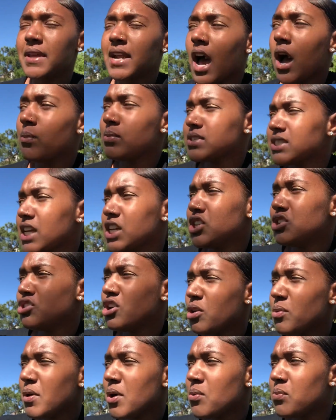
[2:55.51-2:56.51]
And I was like, you
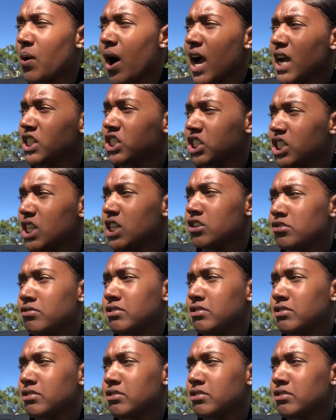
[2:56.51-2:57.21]
know what, why is she